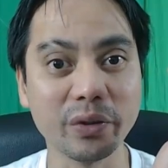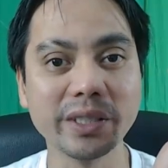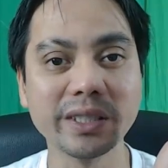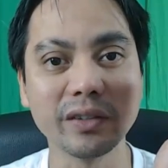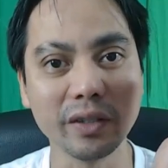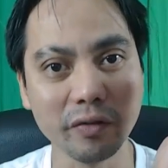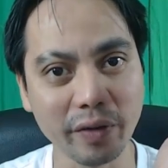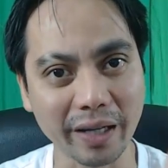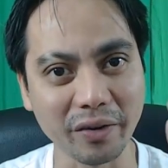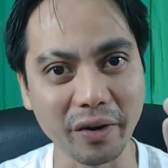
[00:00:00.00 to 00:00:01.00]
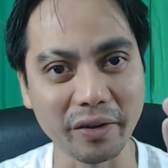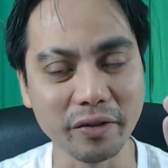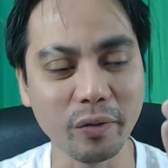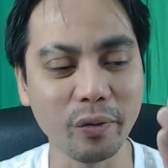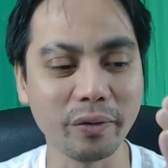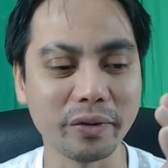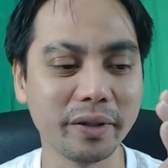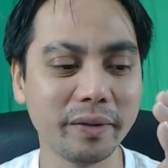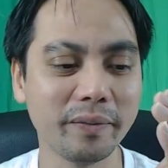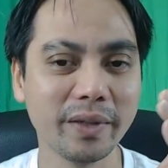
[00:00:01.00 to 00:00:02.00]
screen effect on the
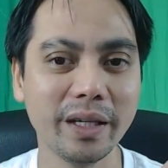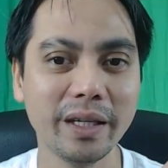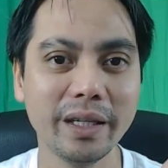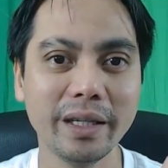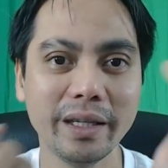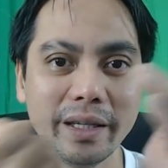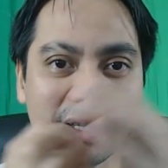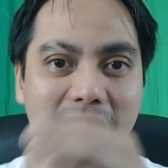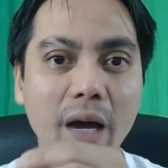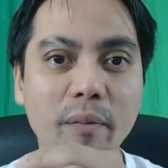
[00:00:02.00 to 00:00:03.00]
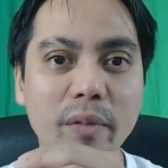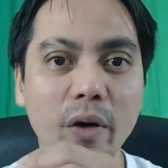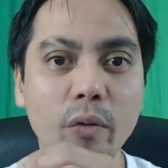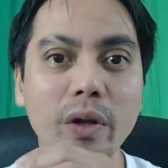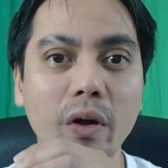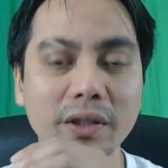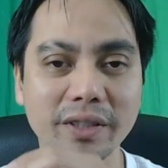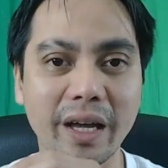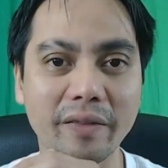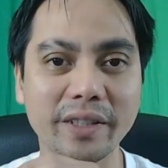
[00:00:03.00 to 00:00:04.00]
folder, the camera will
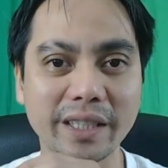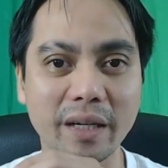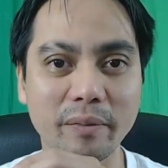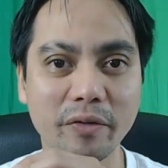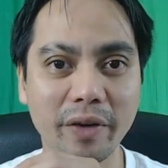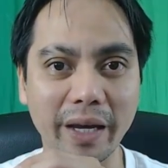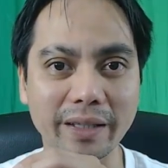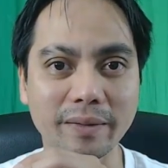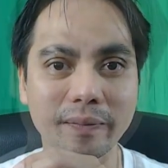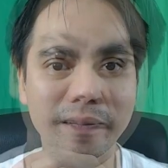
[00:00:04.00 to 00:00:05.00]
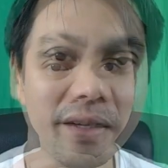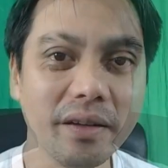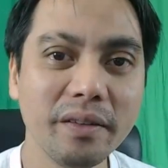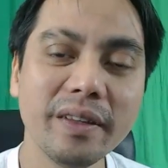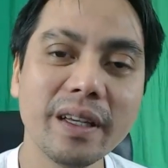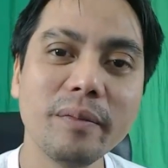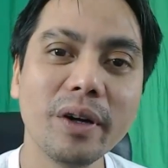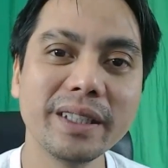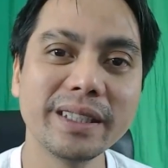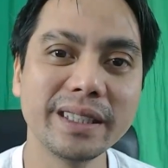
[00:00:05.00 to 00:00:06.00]
also have the same effect. The good thing
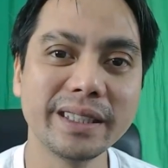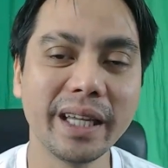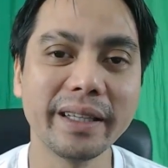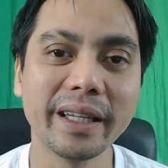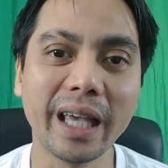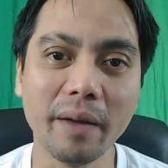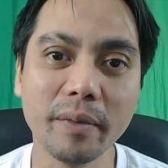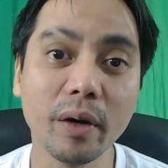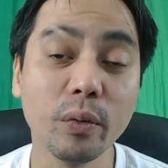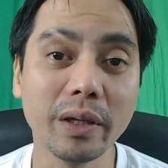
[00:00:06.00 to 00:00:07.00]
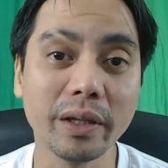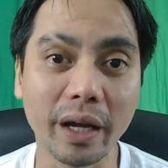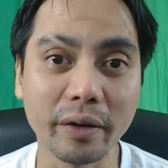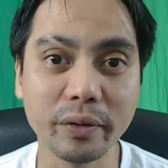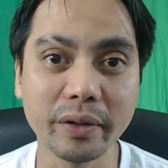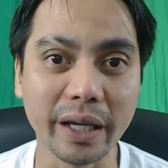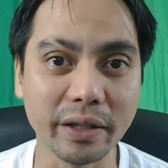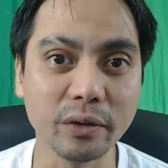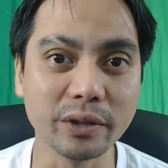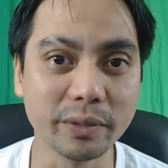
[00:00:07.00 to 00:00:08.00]
about this is that the camera will not
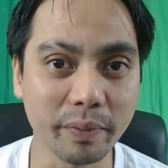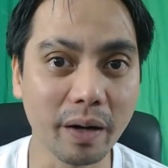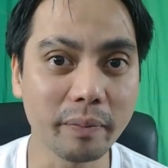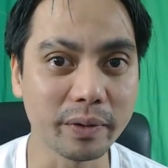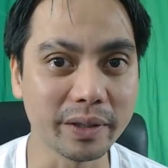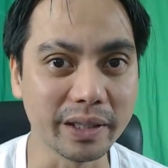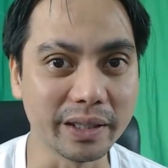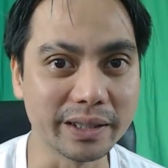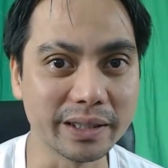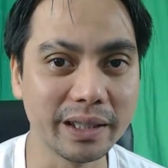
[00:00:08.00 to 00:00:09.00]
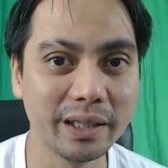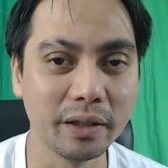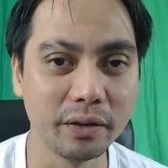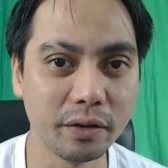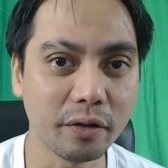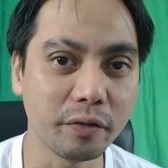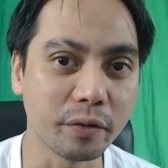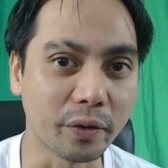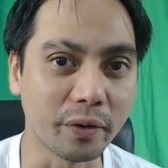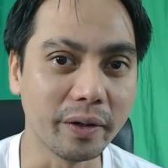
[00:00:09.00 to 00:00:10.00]
retain those properties.
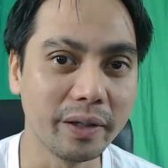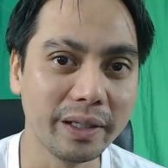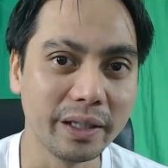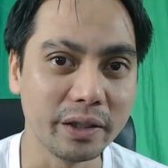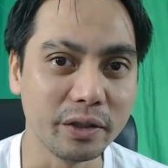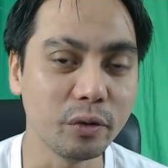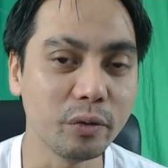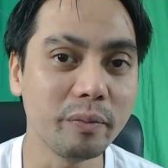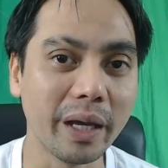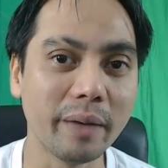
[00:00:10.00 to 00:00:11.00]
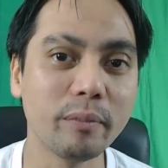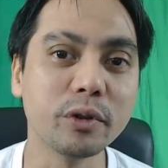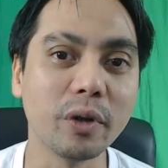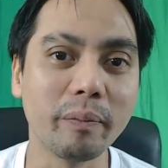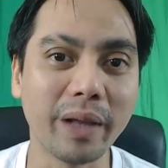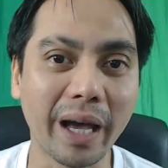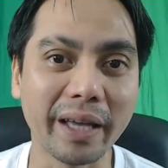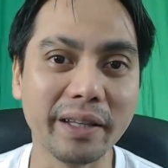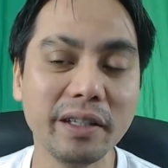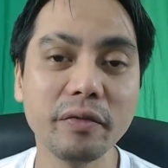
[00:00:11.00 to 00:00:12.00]
Therefore, you will be able to
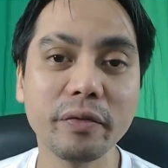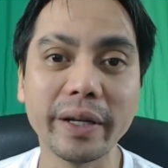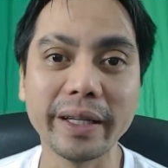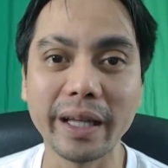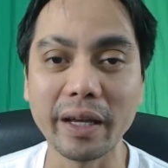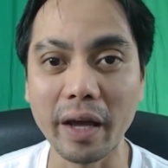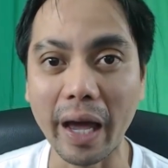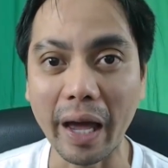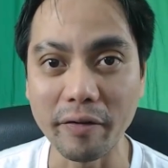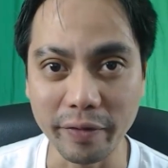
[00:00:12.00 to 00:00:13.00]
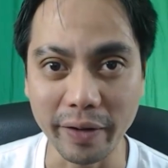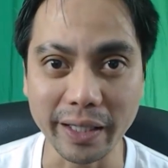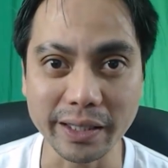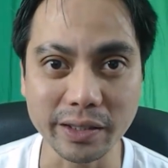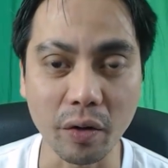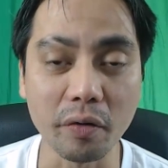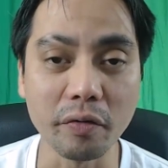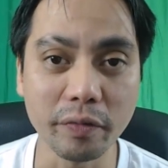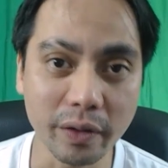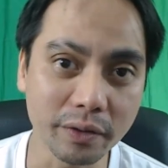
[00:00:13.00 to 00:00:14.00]
apply different effects or
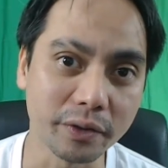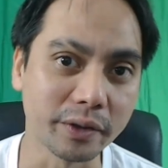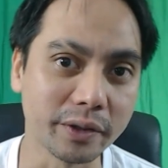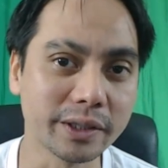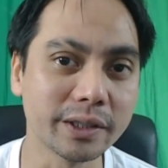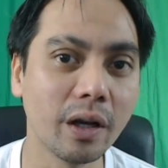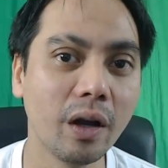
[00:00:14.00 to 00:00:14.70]
filters